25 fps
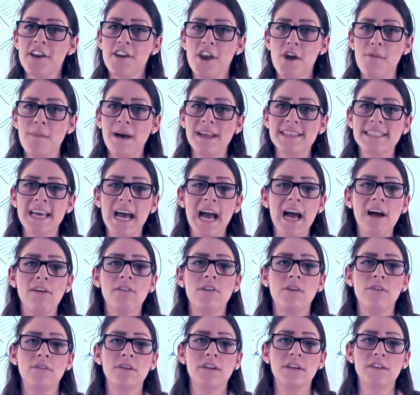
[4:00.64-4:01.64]
No matter how
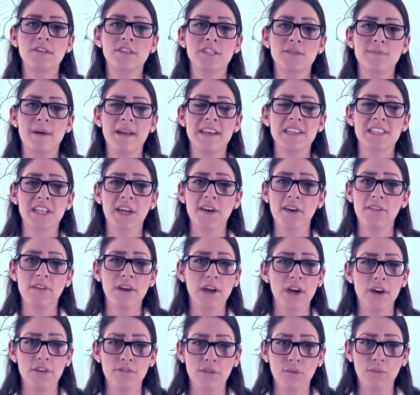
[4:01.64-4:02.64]
long you spend going
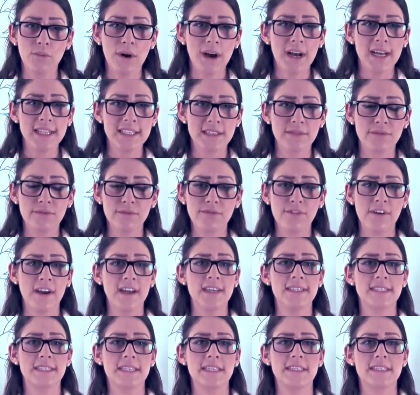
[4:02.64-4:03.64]
over words and
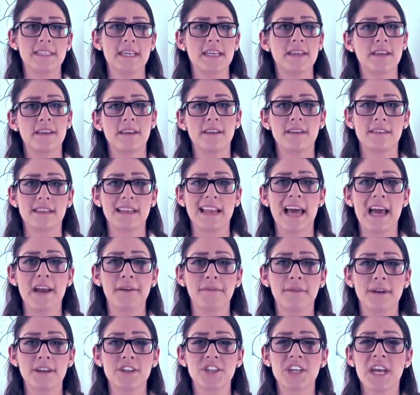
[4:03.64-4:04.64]
phrases in another
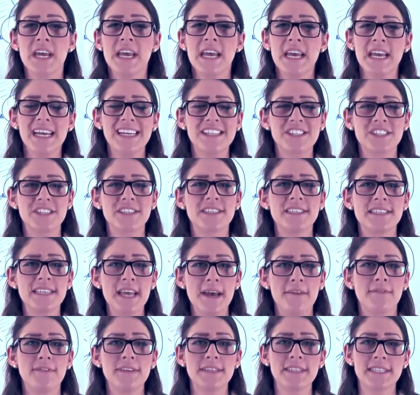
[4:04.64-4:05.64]
language, it just
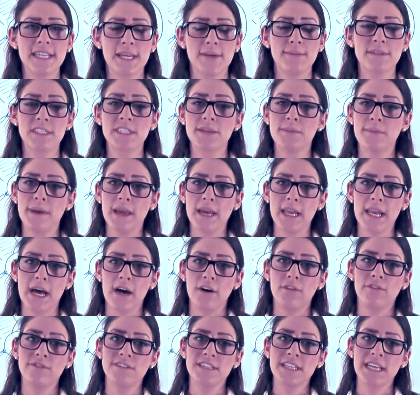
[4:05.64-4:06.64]
never seems to be
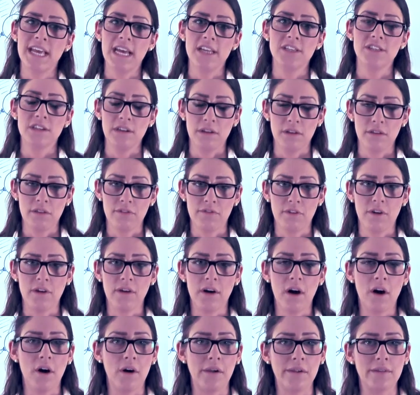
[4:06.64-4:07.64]
enough to get you through
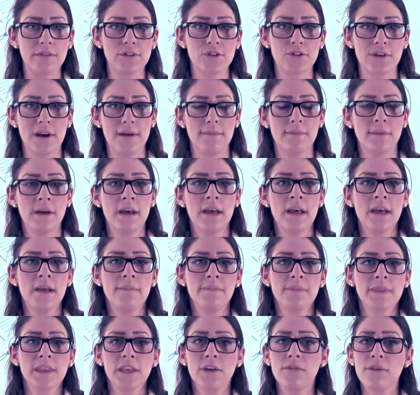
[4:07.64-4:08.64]
a whole trip.
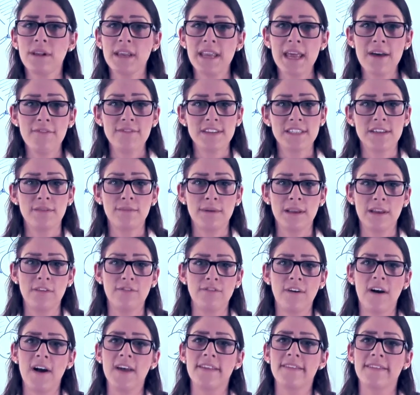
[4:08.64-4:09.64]
You will inevitably
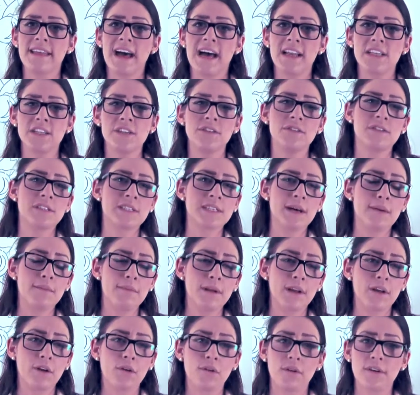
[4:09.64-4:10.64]
find that you
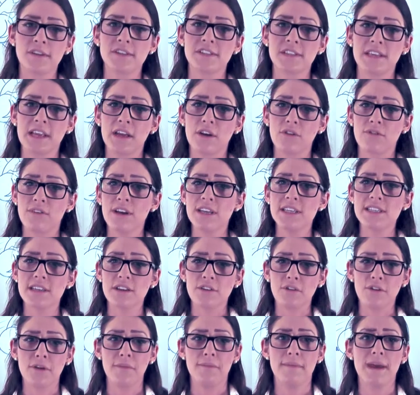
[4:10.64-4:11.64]
stumble across an ingredient
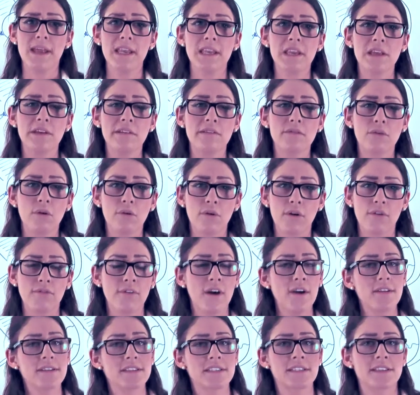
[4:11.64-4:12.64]
on a menu or a
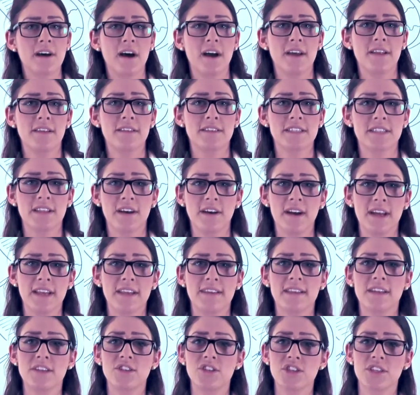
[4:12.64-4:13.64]
roadside sign
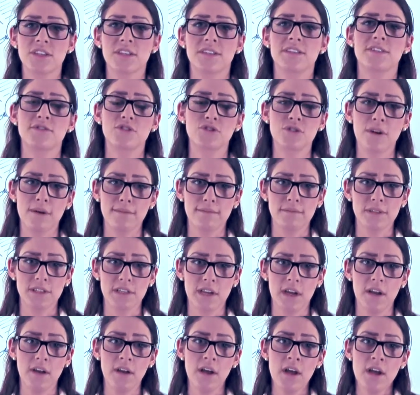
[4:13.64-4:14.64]
that just trumps you.